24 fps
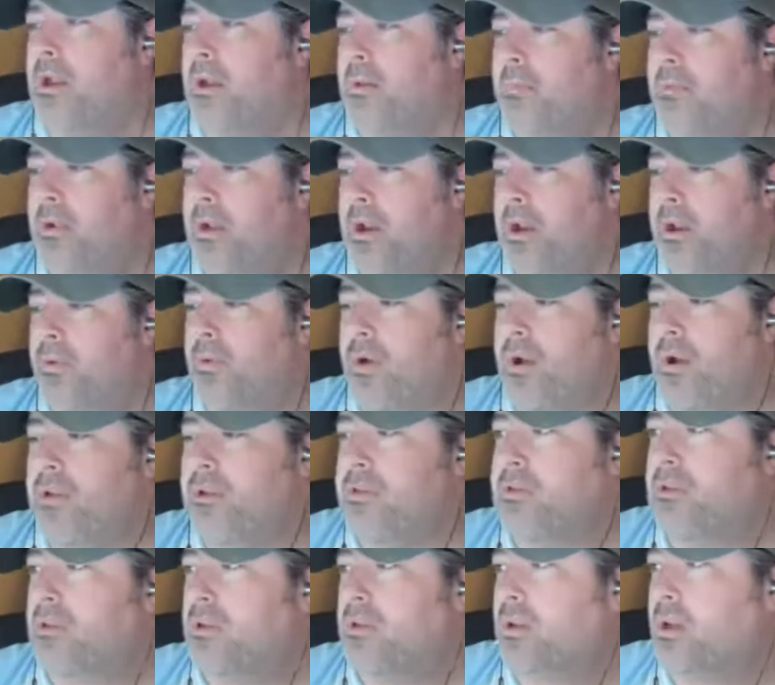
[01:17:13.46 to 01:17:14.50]
But
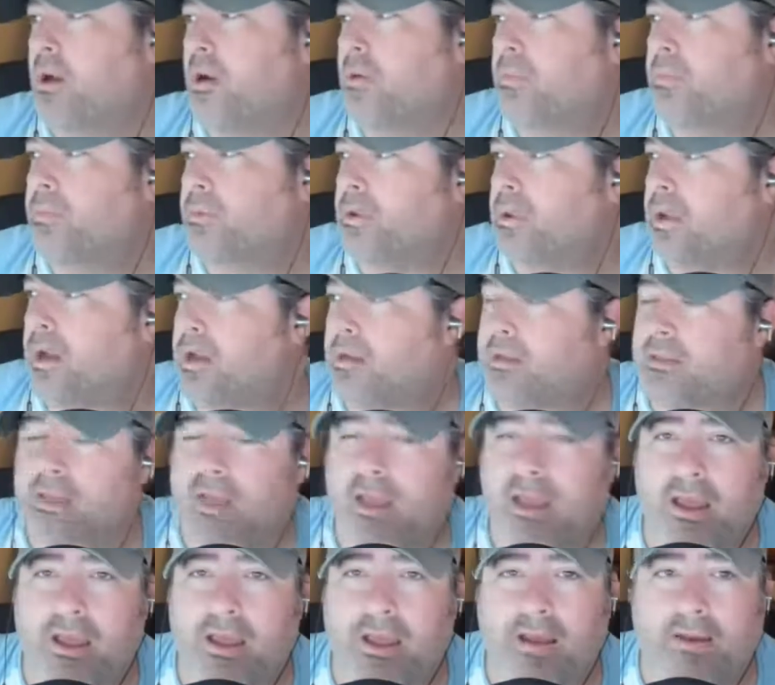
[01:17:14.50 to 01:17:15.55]
anyways, hope you guys
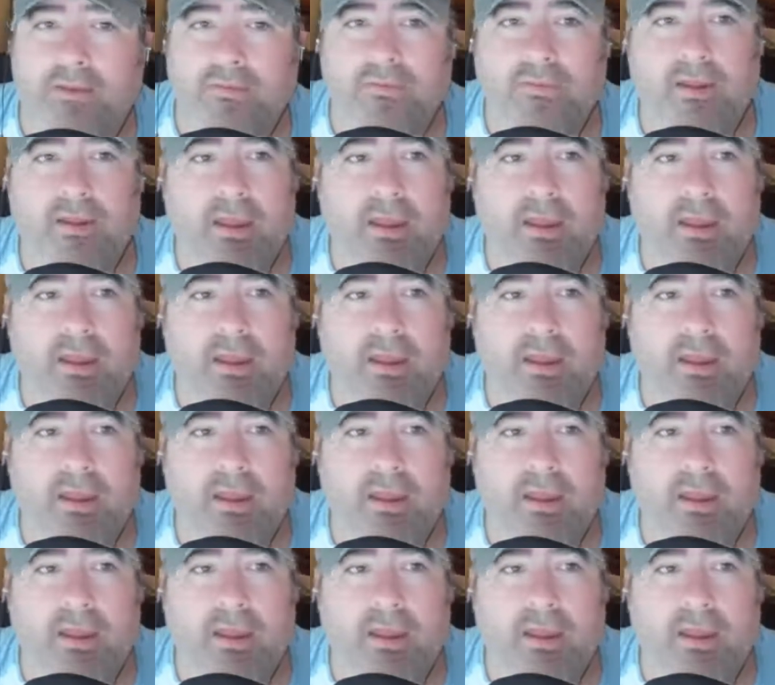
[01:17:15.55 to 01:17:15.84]
have